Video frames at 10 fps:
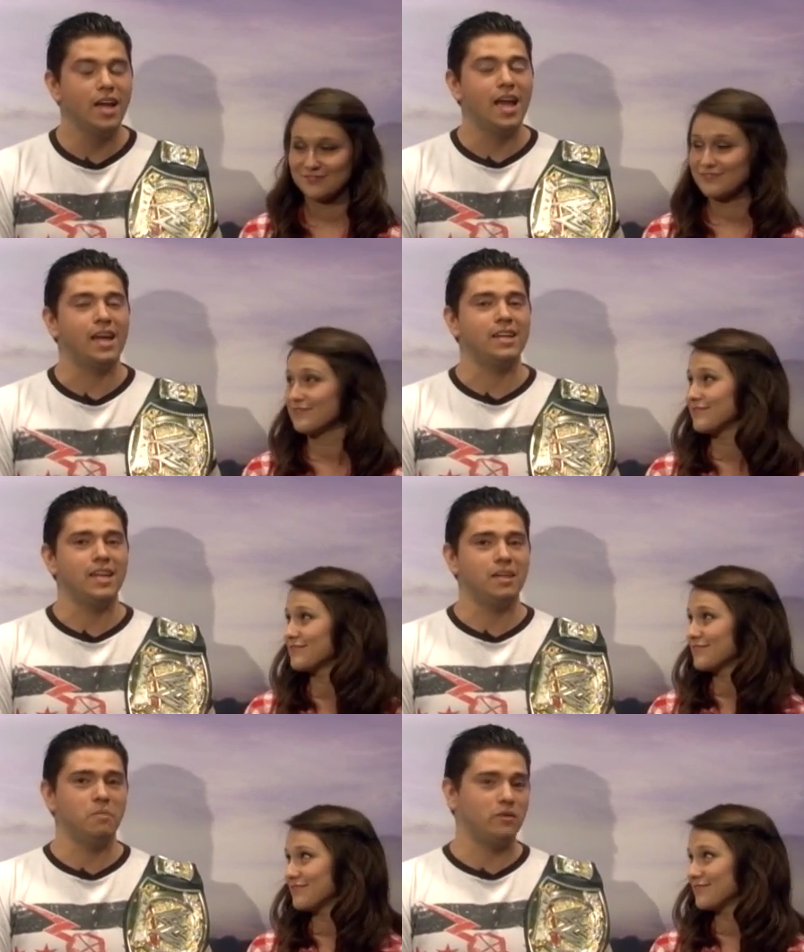Speaker 1: And
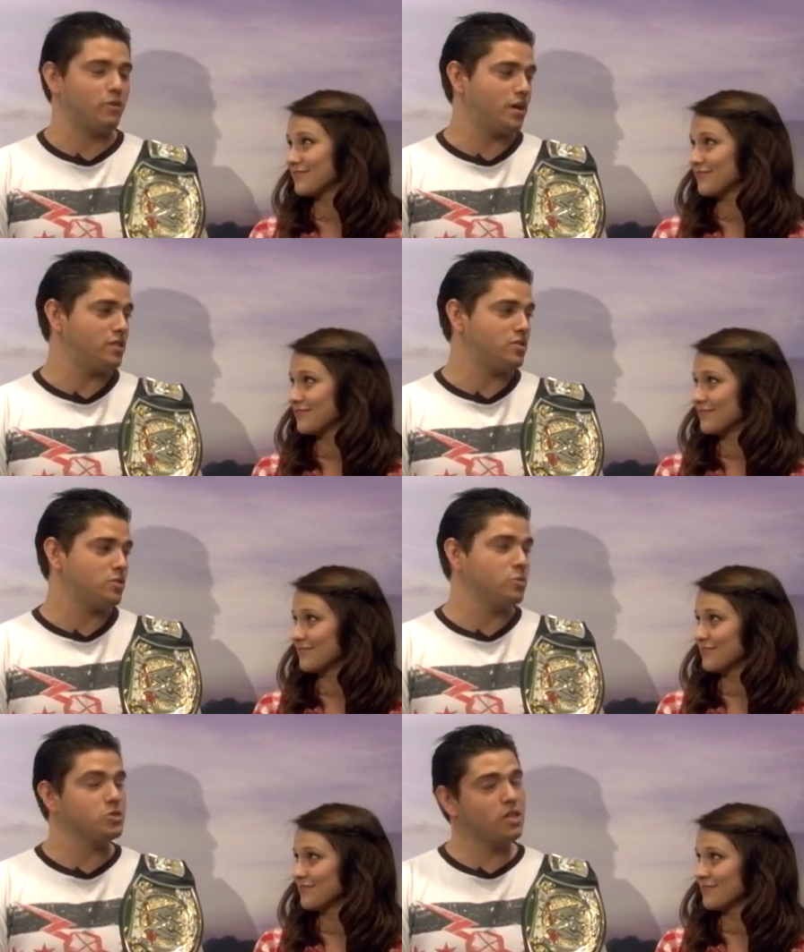it, my friends,
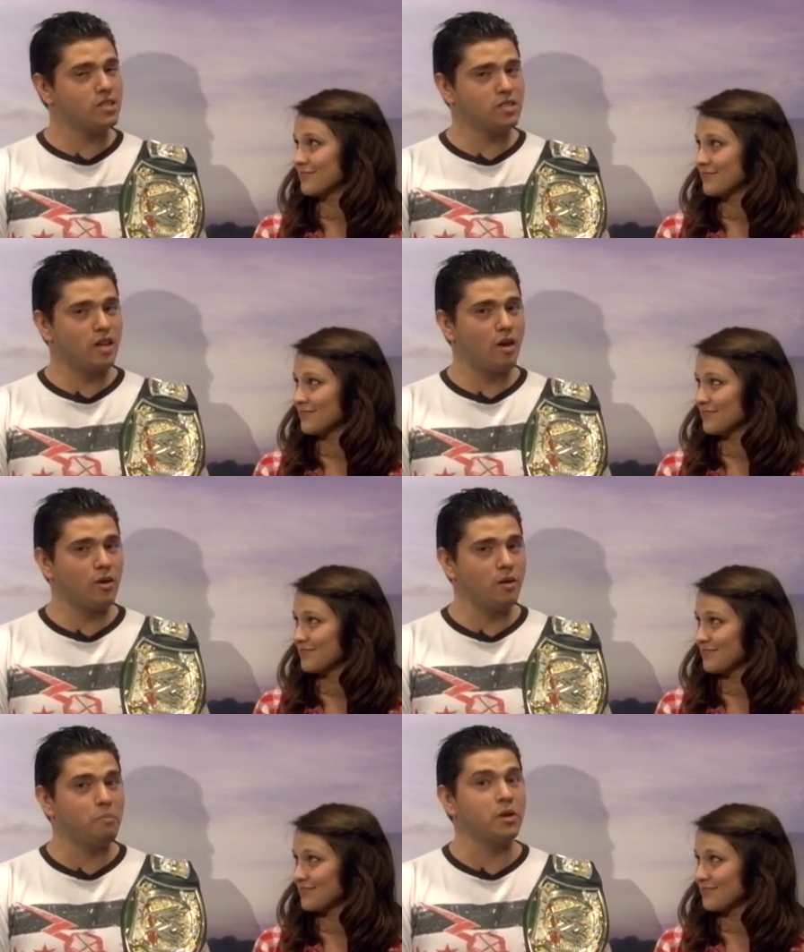was not as
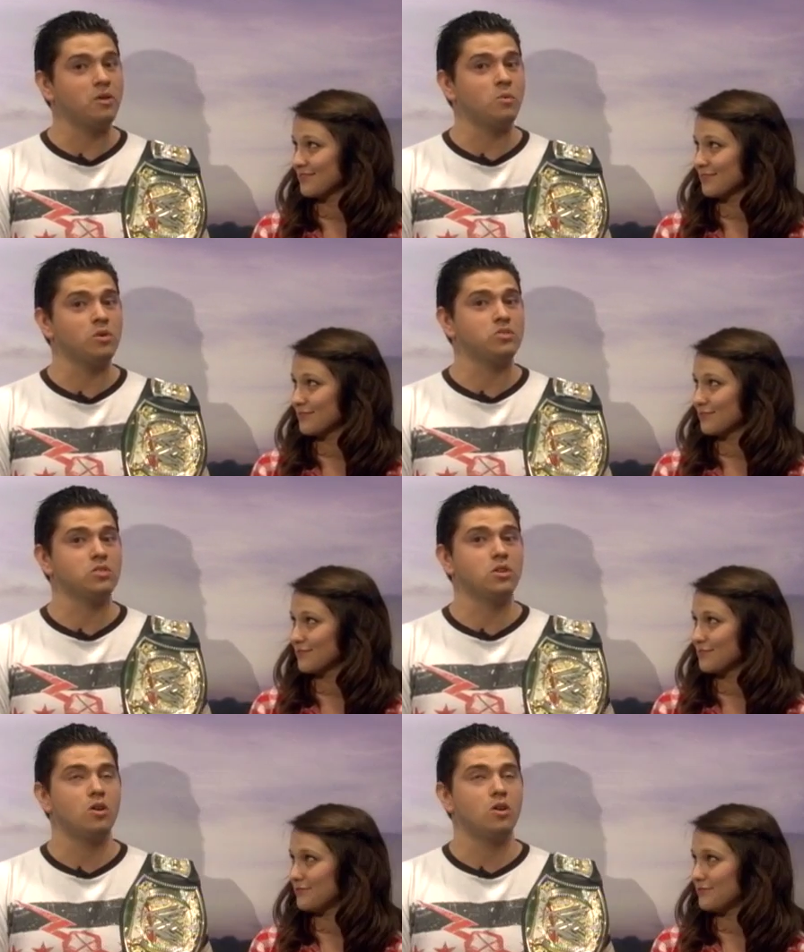scary, but it was